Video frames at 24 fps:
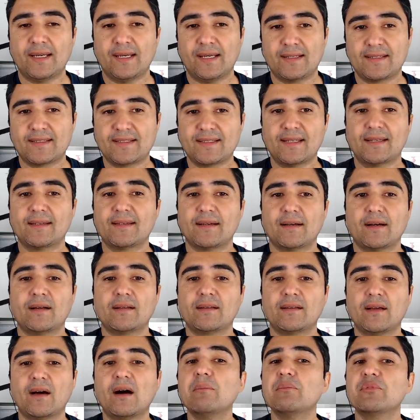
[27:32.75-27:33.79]
and send an
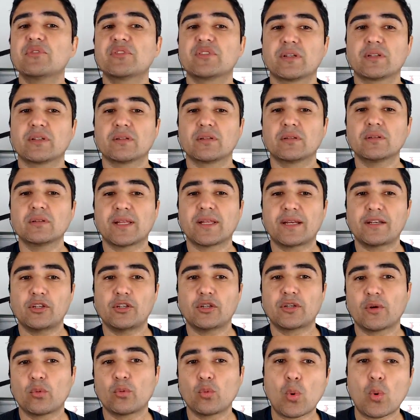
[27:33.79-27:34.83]
alarm signal that
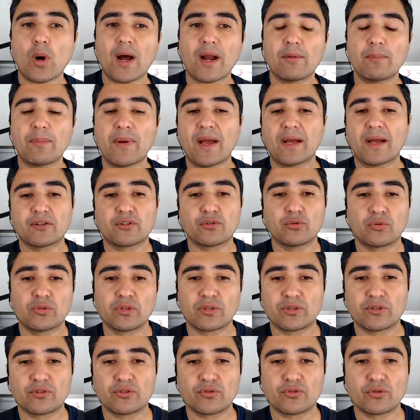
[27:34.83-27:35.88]
you can wire back to the
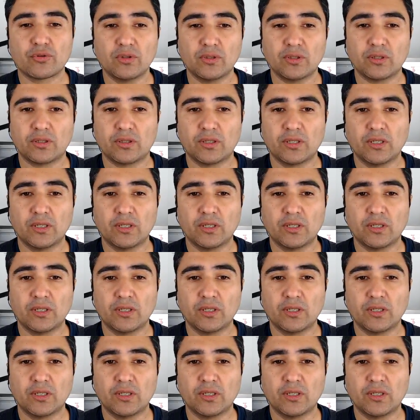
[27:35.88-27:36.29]
controller.